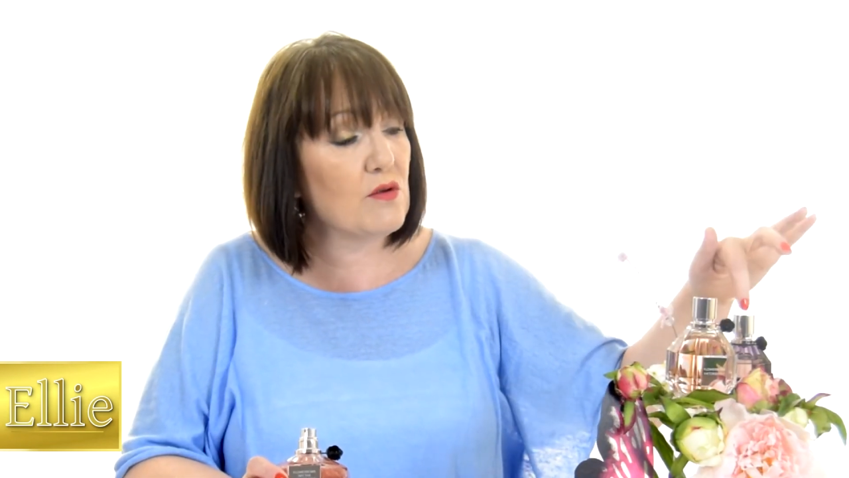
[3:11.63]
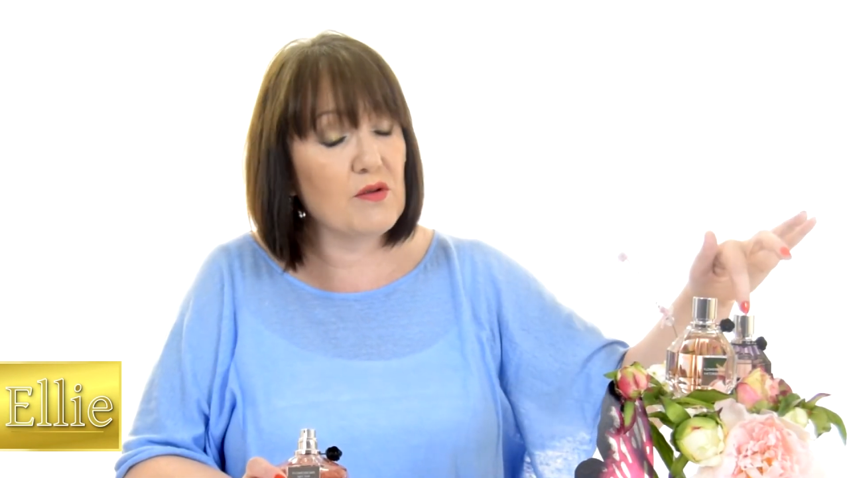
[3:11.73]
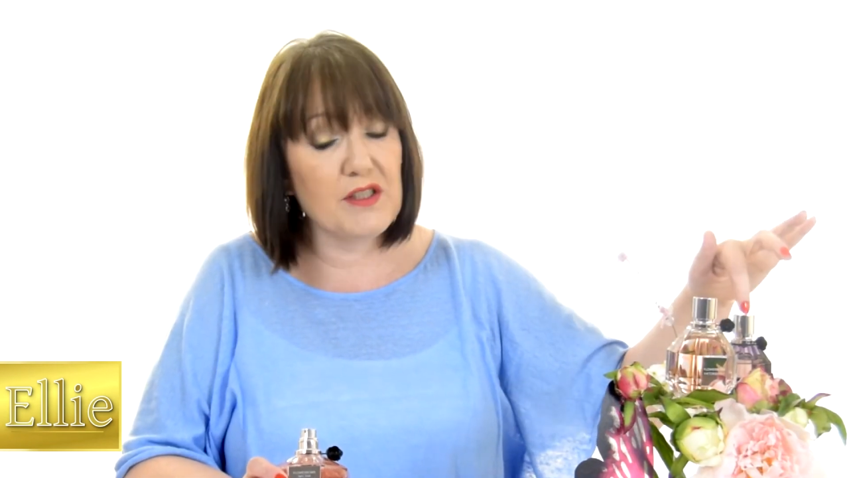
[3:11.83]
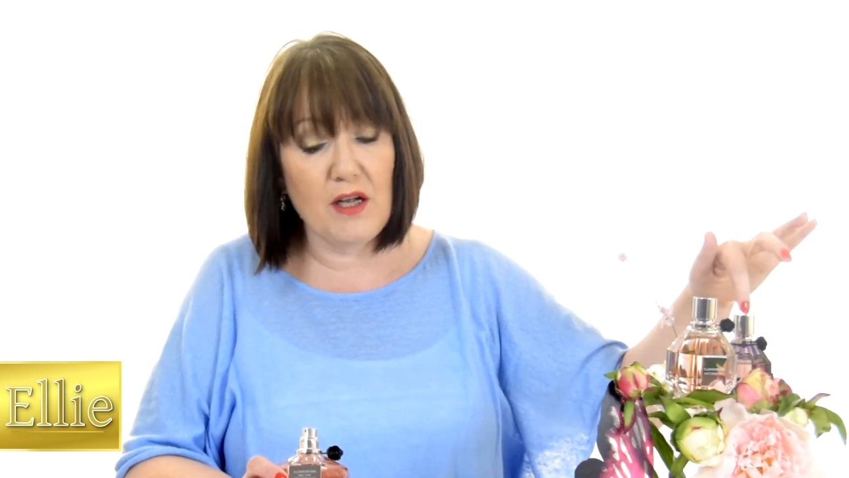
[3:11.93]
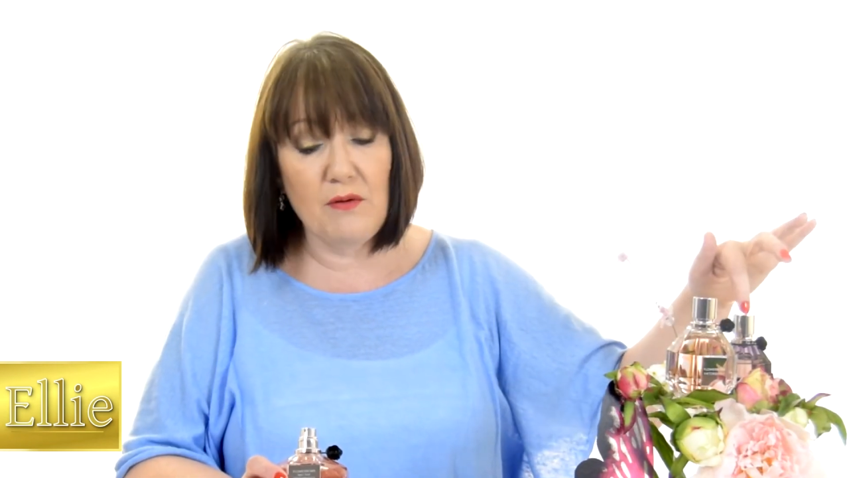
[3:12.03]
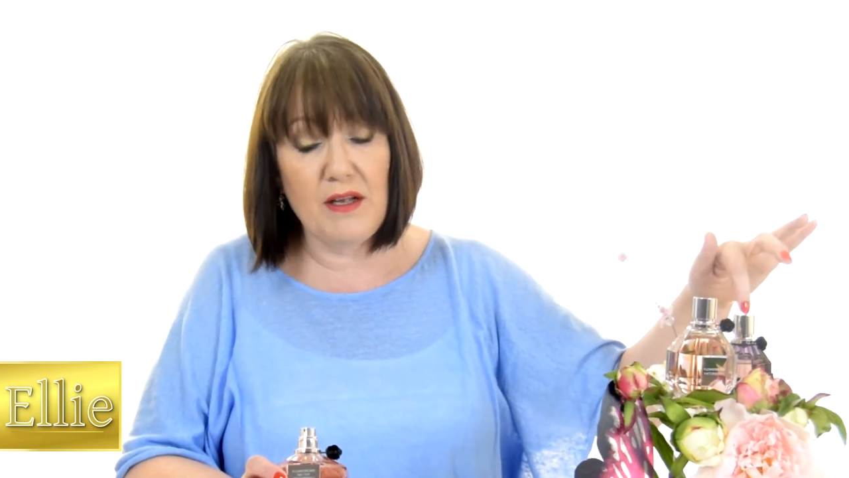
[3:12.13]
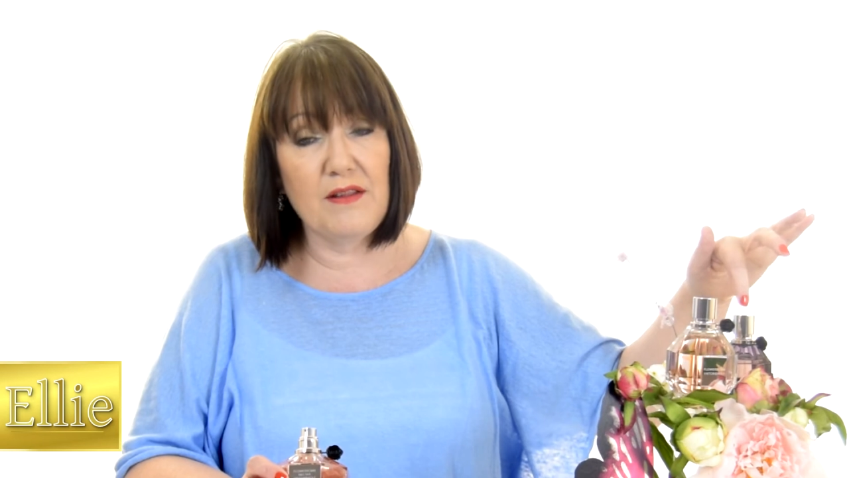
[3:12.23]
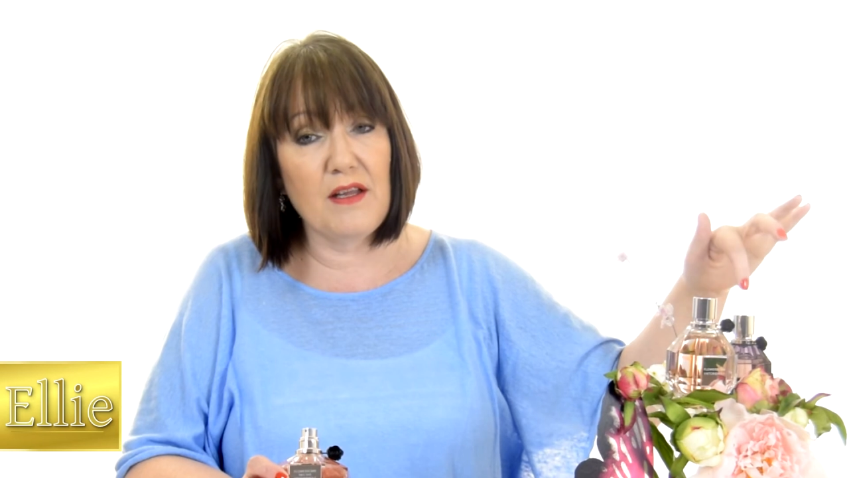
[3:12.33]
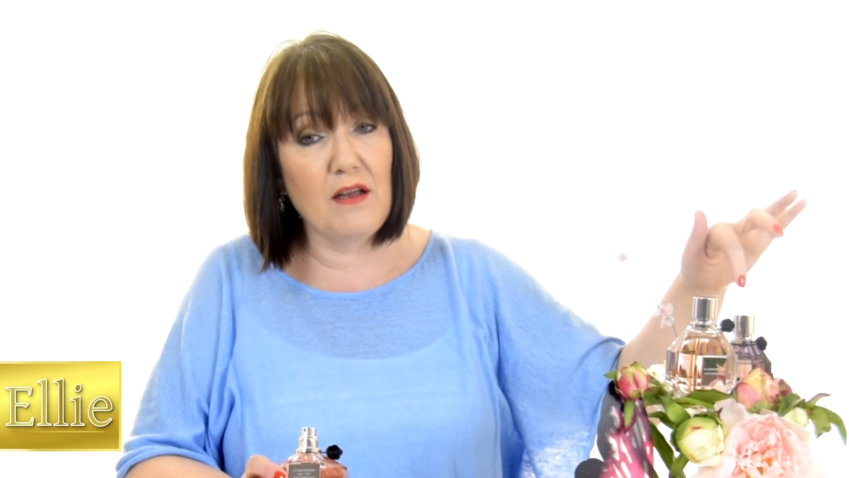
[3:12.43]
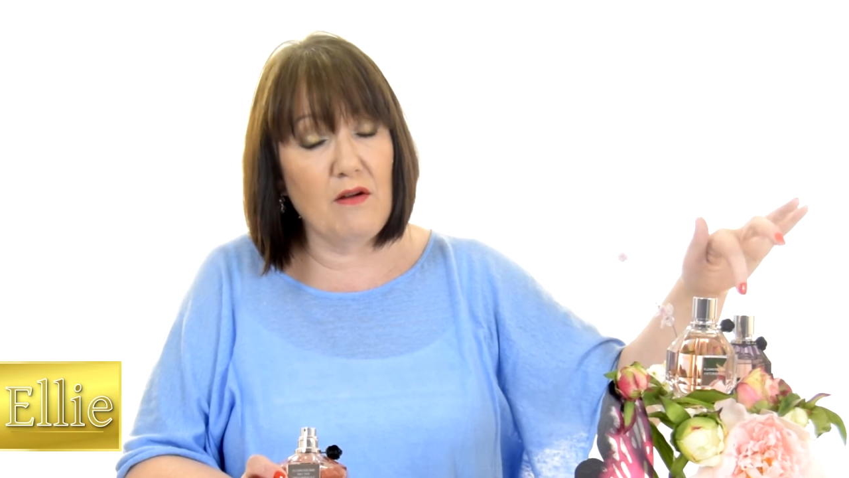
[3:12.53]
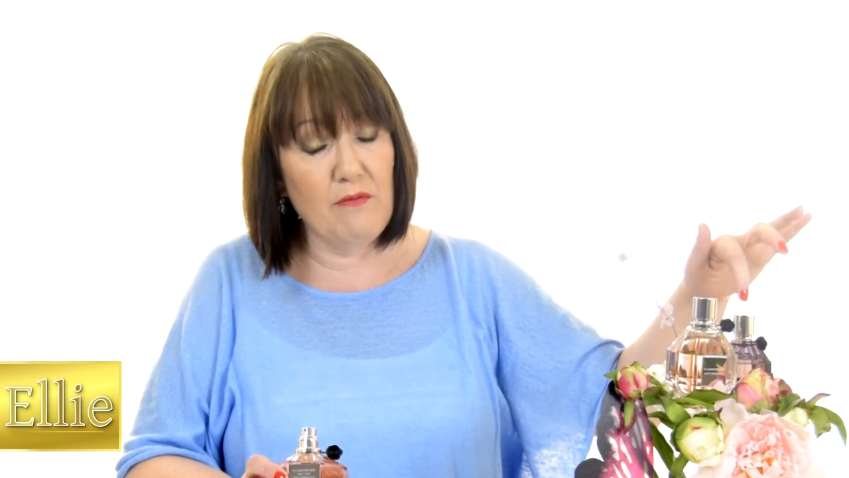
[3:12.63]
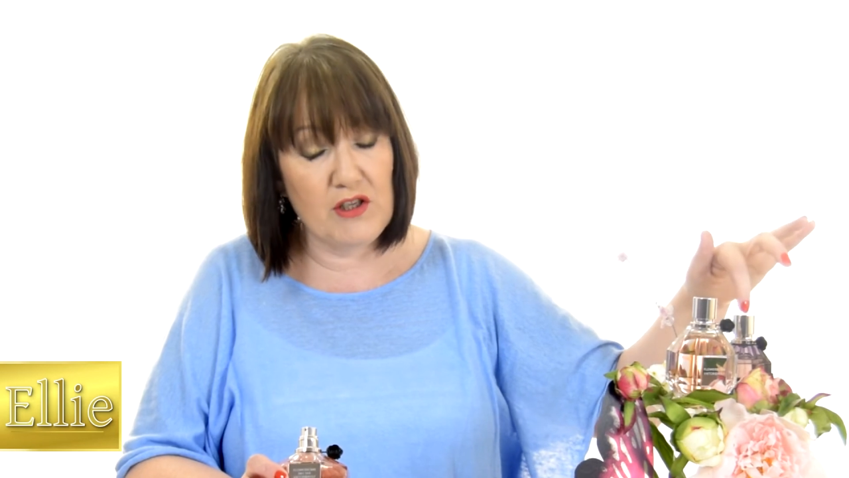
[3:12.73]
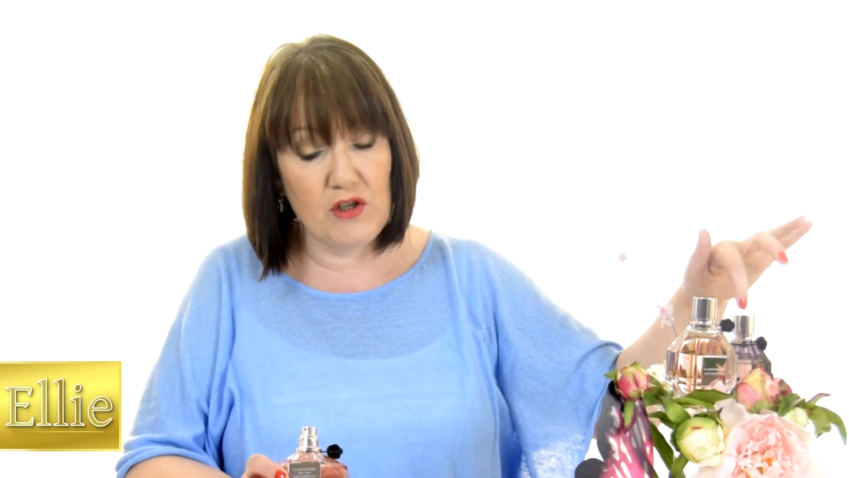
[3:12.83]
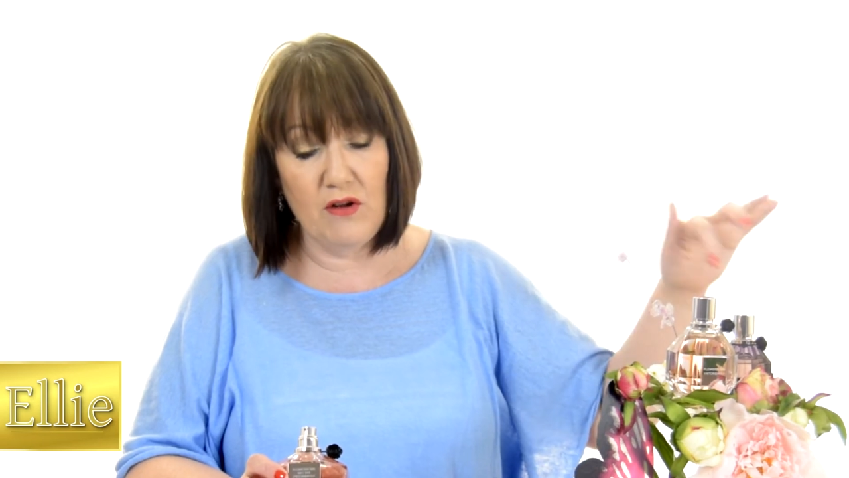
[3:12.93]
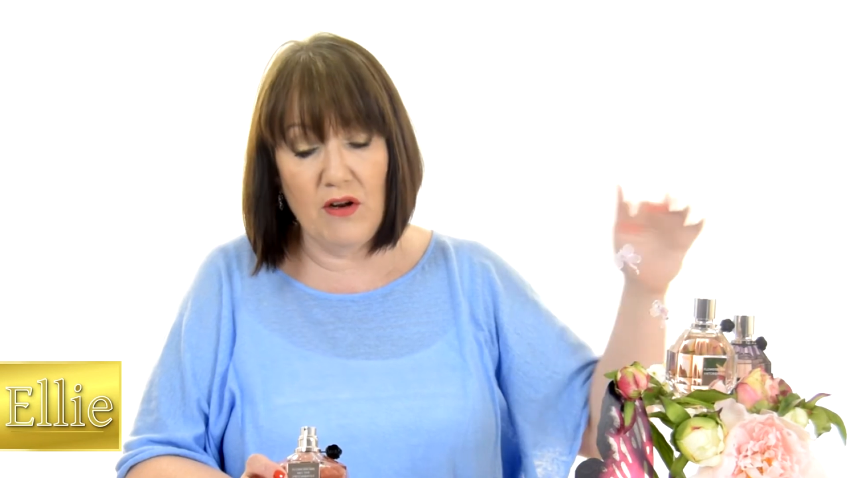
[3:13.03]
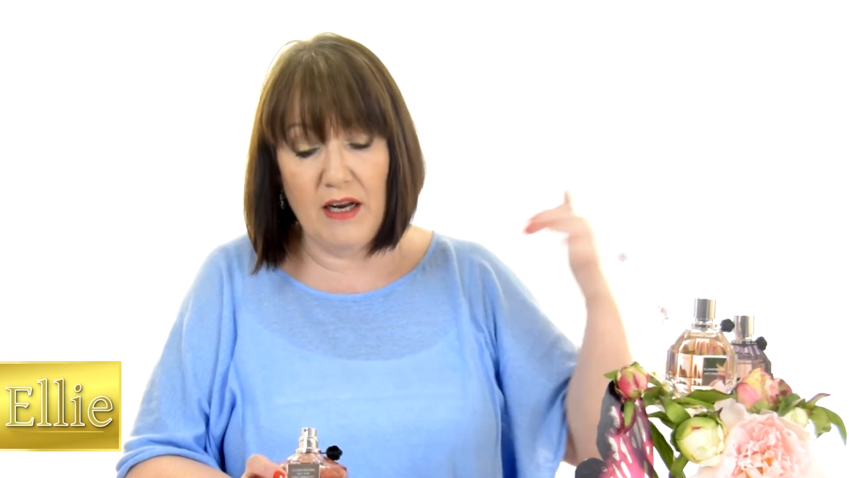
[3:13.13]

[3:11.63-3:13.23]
also in the original